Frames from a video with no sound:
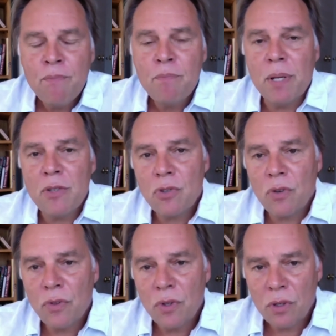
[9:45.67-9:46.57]
based
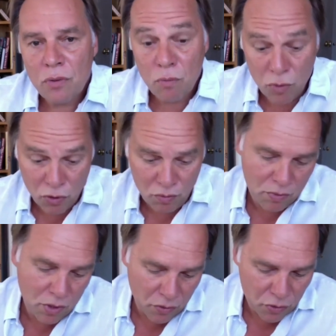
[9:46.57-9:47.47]
on the you
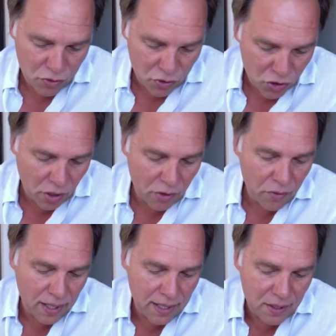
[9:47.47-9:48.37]
know, there's the genre
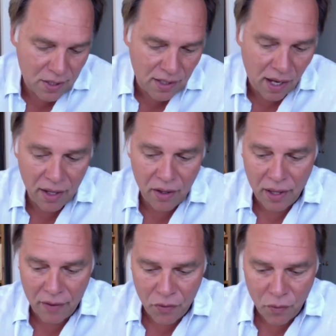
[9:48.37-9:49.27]
and the style
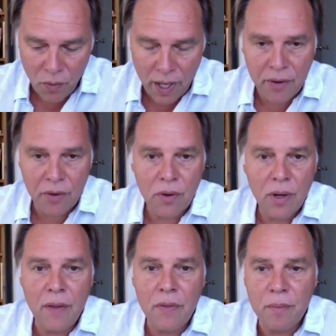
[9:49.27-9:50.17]
and the writer
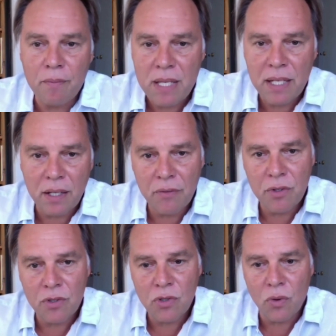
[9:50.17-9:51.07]
and the meaning of the
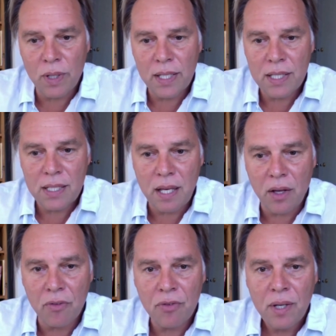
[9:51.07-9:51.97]
story itself